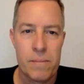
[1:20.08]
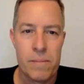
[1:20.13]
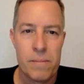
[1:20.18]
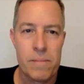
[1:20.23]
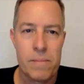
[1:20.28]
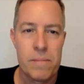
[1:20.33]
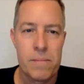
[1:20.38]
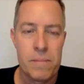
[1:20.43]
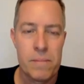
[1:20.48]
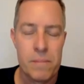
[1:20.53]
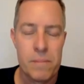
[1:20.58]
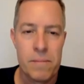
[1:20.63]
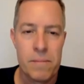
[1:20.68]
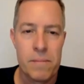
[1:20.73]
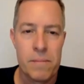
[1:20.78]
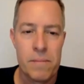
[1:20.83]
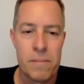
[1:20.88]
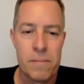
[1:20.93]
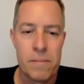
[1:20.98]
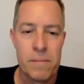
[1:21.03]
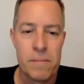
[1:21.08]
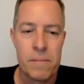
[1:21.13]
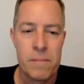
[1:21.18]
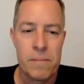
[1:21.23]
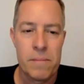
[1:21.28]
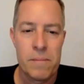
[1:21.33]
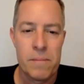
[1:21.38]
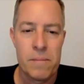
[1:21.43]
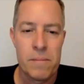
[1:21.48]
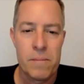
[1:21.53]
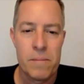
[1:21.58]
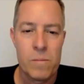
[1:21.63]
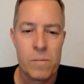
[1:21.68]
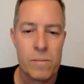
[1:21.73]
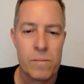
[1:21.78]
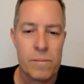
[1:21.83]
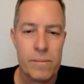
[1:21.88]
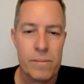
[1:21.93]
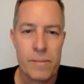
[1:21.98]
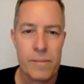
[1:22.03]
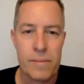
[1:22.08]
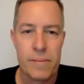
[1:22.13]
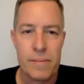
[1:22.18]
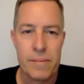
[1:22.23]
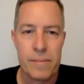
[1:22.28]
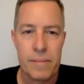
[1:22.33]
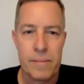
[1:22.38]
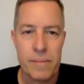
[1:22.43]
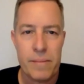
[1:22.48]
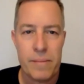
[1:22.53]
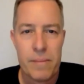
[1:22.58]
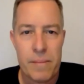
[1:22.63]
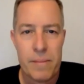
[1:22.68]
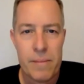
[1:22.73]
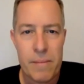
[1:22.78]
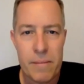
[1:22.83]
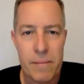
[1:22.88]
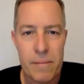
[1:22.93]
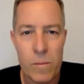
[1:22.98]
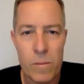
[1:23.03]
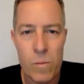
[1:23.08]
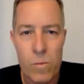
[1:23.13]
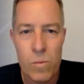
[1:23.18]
[no speech]